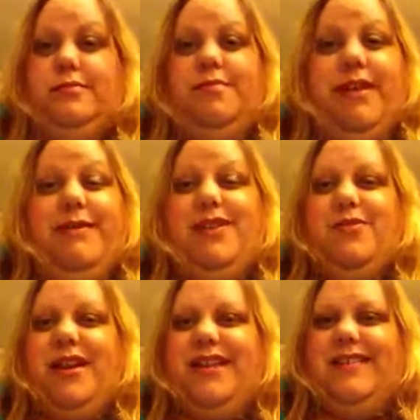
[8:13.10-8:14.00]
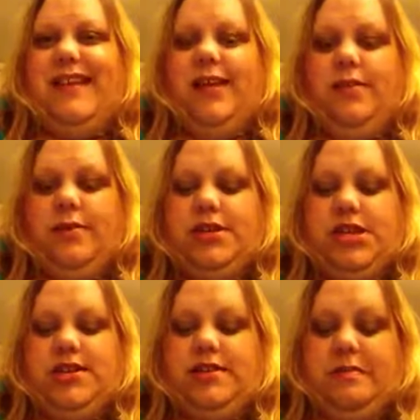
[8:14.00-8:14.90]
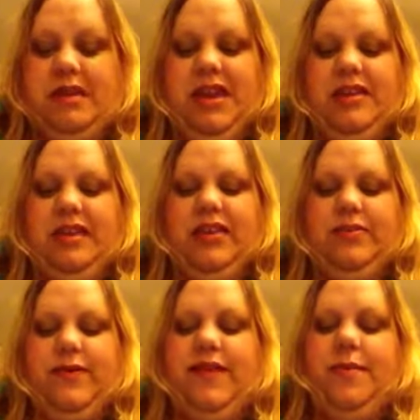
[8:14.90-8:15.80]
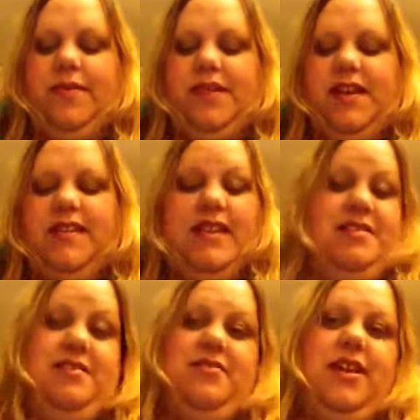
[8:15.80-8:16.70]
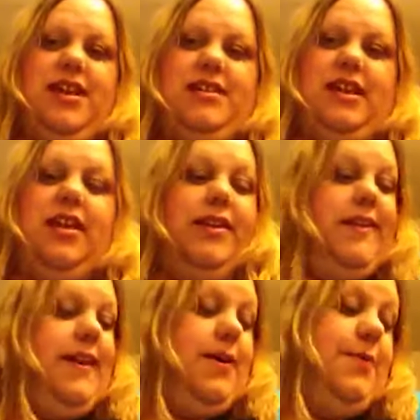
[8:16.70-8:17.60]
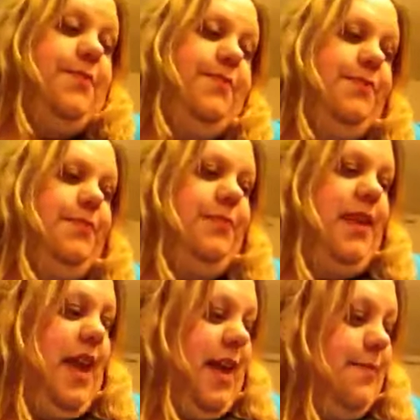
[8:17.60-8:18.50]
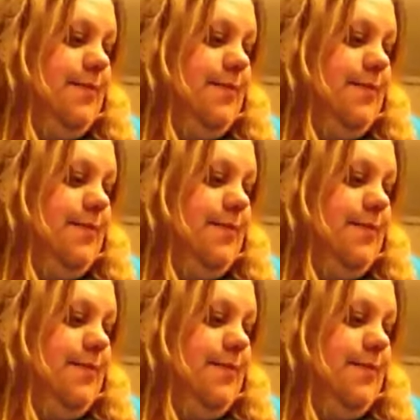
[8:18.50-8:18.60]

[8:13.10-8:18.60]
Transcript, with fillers: maybe 26, which to me, like three lipsticks, that's a great deal. So, yeah.